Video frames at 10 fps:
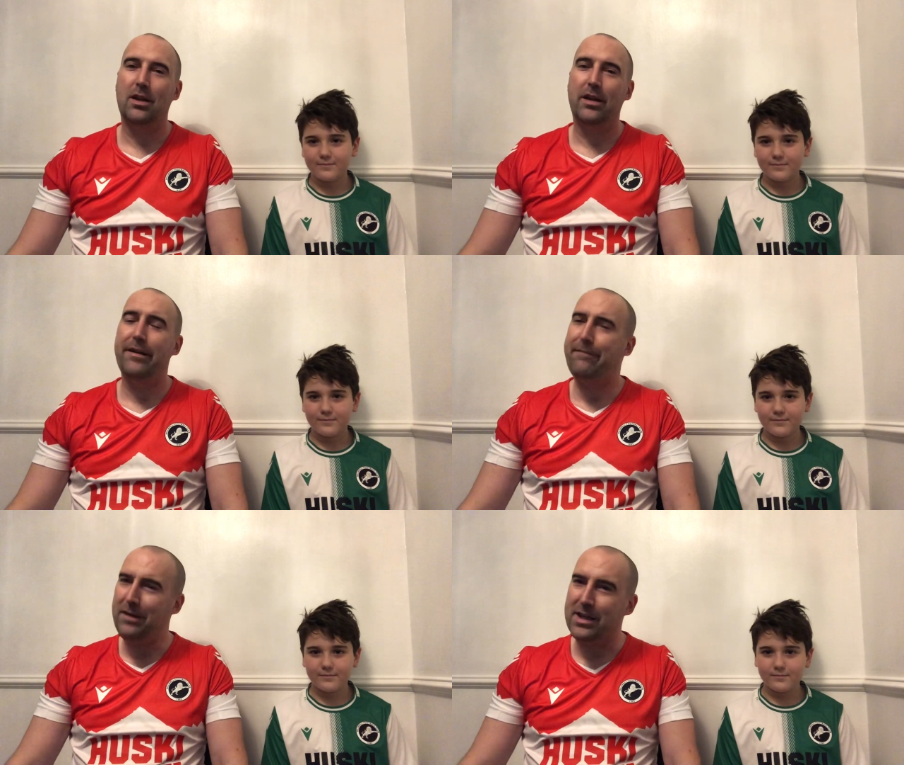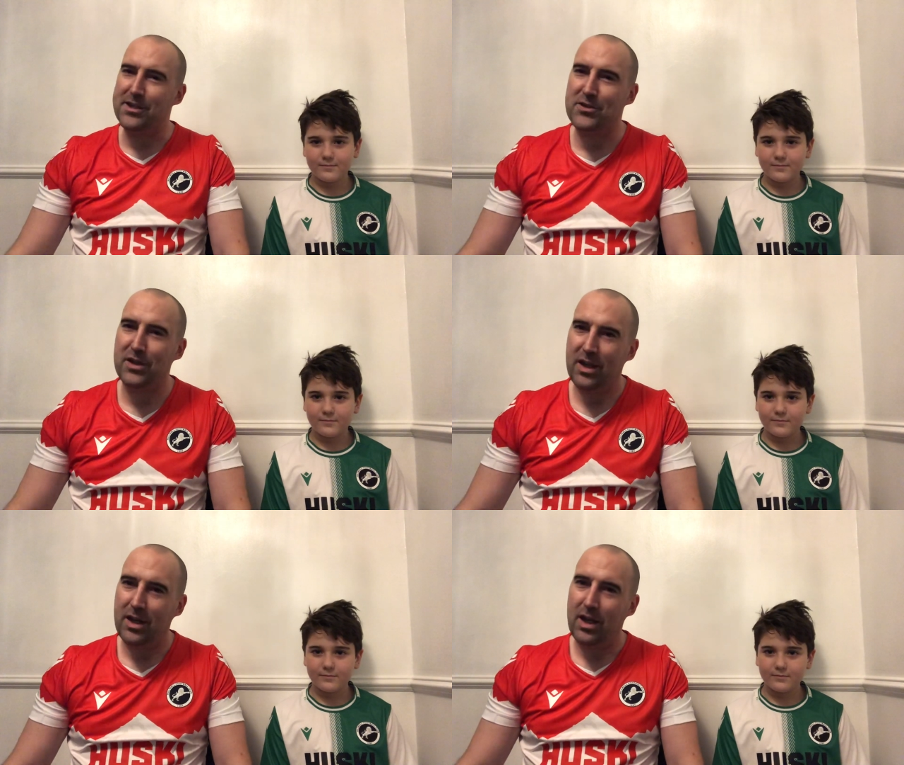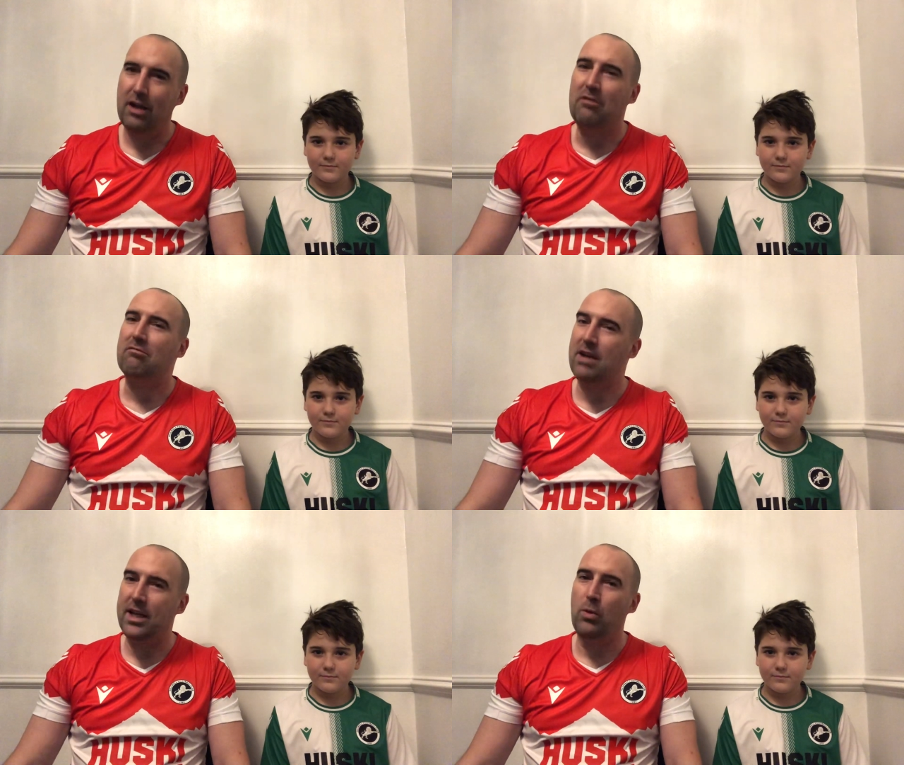Speaker 1: It finished
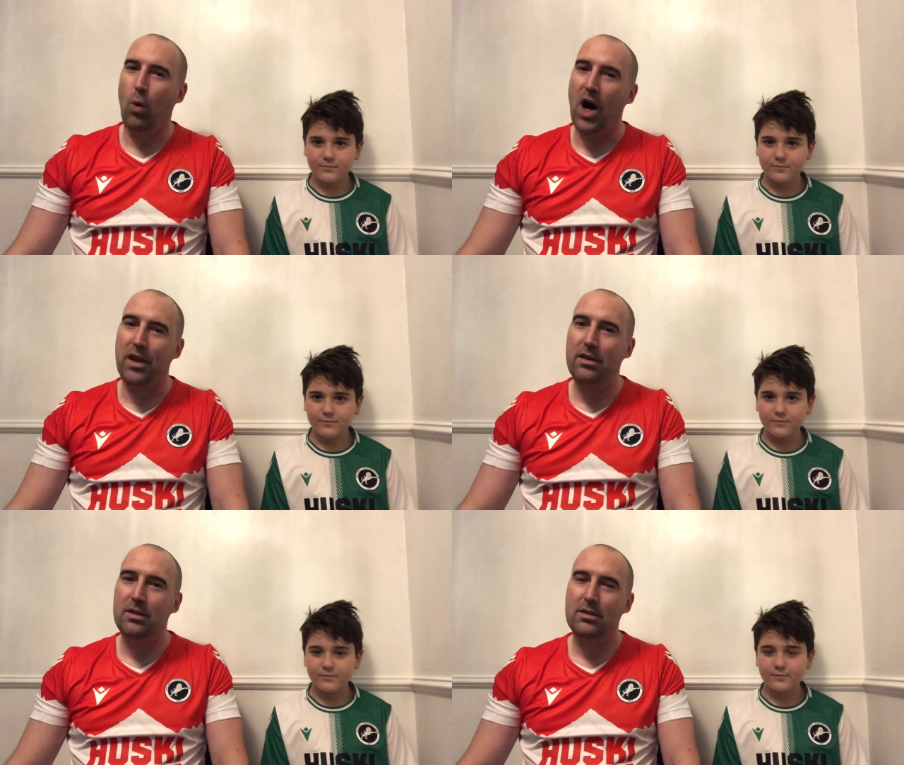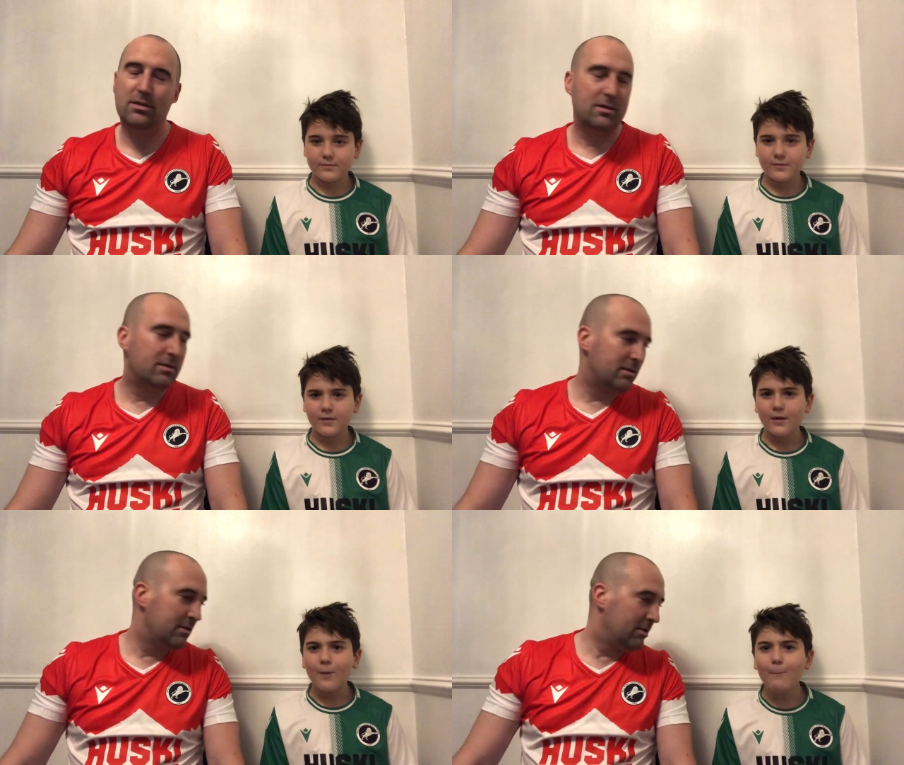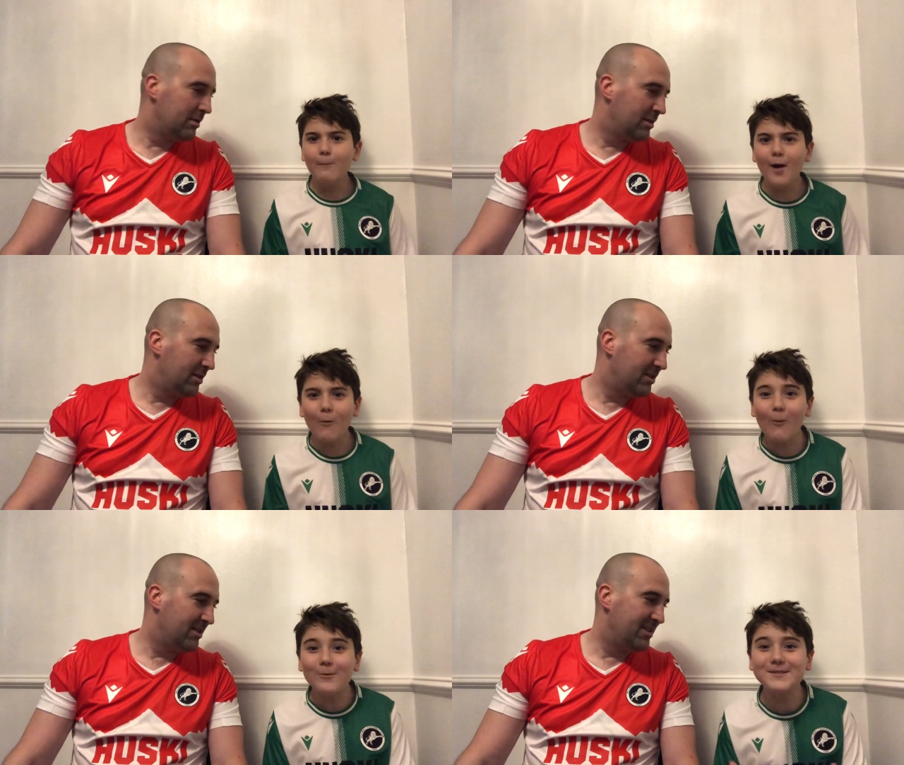Reading 1.
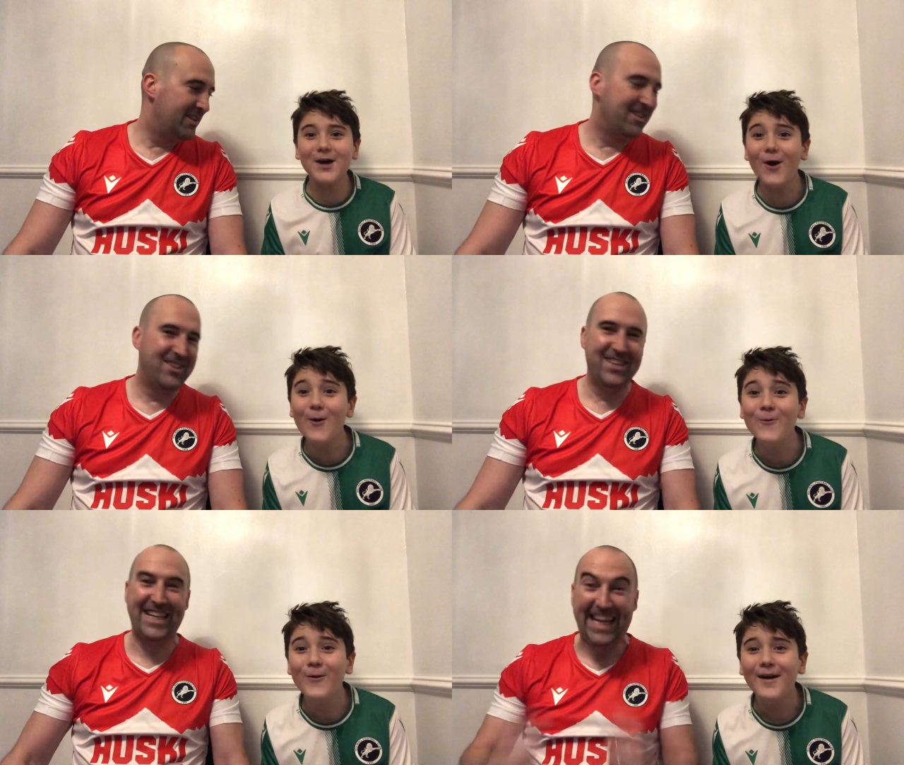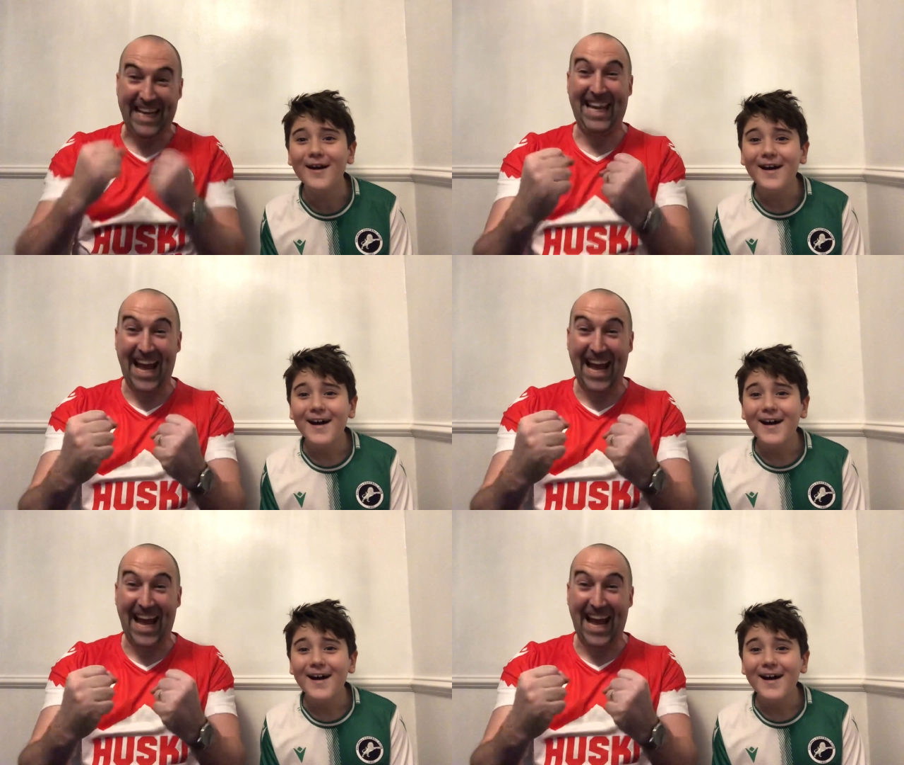Millwall 2!